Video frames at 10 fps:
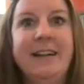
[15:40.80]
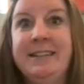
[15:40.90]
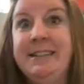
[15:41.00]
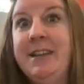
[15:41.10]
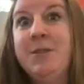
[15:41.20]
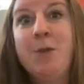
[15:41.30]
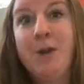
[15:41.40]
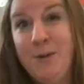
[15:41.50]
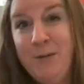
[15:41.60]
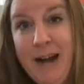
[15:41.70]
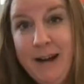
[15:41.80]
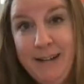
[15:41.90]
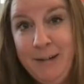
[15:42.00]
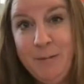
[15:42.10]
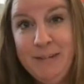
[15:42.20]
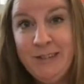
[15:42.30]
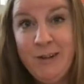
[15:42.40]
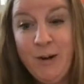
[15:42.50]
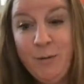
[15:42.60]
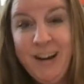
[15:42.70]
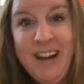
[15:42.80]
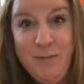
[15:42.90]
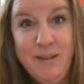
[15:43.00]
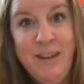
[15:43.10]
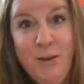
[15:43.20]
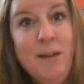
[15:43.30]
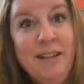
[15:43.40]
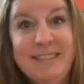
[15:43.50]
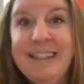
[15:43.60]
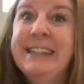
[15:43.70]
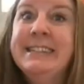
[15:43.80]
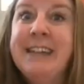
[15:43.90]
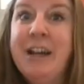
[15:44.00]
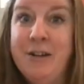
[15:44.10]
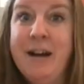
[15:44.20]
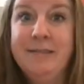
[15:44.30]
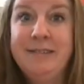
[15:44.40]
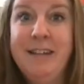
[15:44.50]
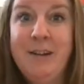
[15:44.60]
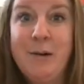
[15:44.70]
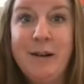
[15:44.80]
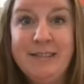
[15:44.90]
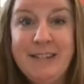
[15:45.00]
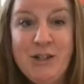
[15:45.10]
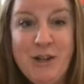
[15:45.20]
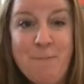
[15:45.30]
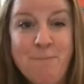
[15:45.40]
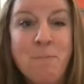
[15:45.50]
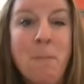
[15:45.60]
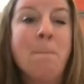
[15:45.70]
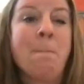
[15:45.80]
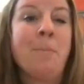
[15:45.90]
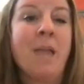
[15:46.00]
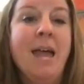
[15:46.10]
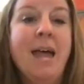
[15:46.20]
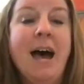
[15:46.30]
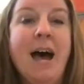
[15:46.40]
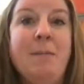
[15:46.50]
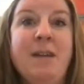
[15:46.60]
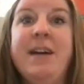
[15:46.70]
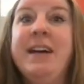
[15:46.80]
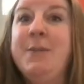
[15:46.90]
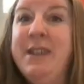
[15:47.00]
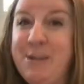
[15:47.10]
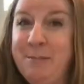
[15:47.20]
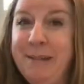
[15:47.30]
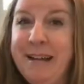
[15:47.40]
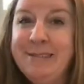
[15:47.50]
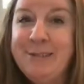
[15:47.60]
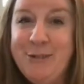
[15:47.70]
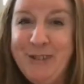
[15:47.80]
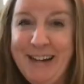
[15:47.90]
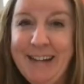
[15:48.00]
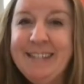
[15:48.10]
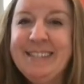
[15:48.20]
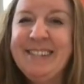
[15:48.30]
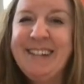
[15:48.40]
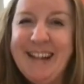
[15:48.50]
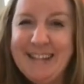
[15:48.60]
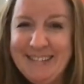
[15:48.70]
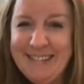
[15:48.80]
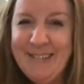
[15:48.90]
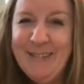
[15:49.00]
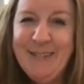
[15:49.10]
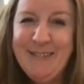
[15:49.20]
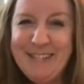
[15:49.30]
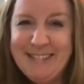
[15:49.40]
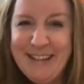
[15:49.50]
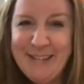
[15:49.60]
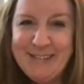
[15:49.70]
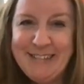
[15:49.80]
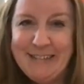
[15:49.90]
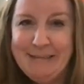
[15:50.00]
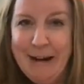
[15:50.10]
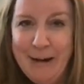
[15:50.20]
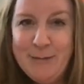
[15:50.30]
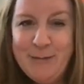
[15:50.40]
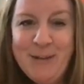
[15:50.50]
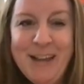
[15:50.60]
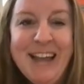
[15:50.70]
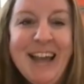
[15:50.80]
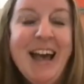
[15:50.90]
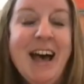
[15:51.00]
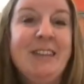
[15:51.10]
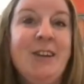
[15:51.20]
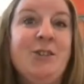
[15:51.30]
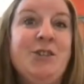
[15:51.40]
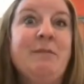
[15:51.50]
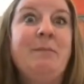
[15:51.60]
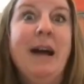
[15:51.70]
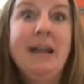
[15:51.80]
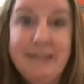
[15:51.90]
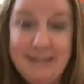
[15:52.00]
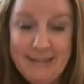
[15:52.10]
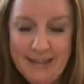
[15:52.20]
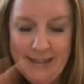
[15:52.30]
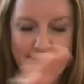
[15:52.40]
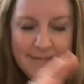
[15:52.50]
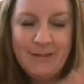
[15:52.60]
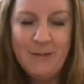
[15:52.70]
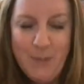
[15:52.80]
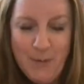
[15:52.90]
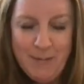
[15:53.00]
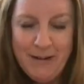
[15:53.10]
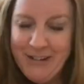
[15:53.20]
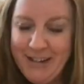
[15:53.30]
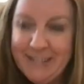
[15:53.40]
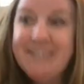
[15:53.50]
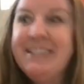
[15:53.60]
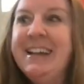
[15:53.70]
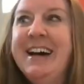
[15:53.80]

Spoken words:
didn't work in reality when we started working with humans inside or outside the organization. Evaluation plans are tricky because they're connected to all of this other stuff. Launching pilot studies. Oh my goodness.